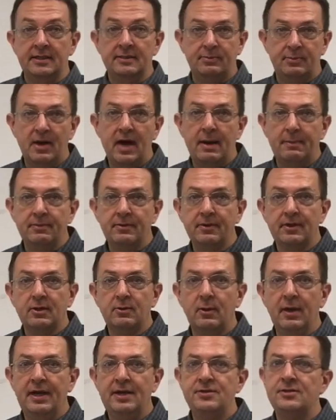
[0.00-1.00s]
in the proper
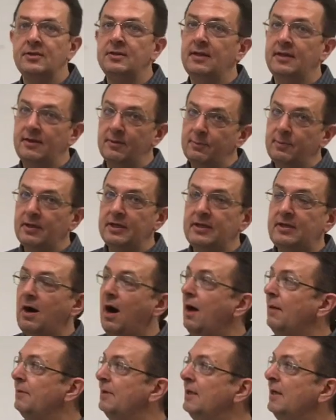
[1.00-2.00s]
equation, and they're pretty
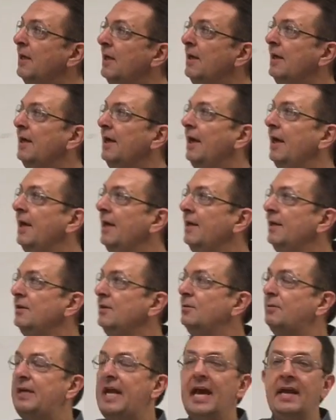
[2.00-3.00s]
common,
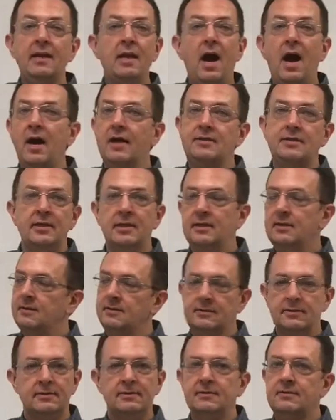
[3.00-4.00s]
and you cannot,
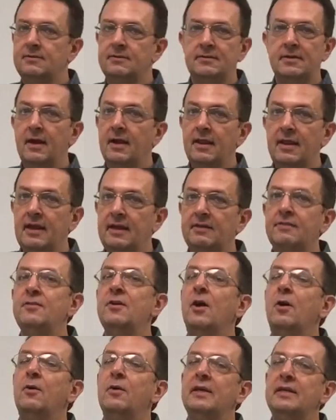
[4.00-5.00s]
none of this,
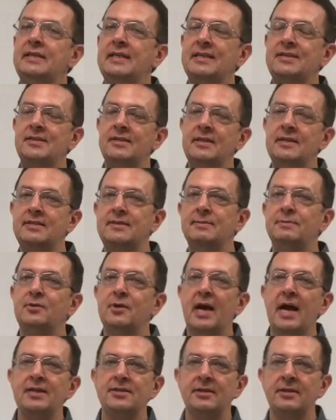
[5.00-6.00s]
no addition and
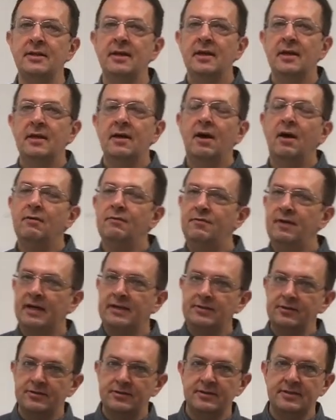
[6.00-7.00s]
subtraction of
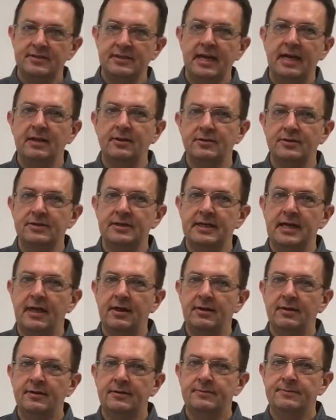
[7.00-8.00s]
vectors and scalars
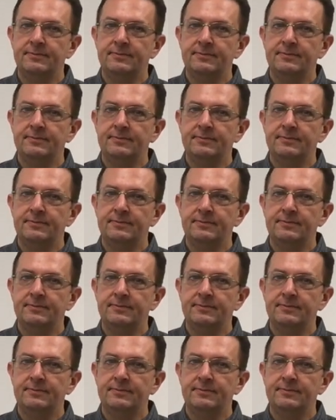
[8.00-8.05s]
together.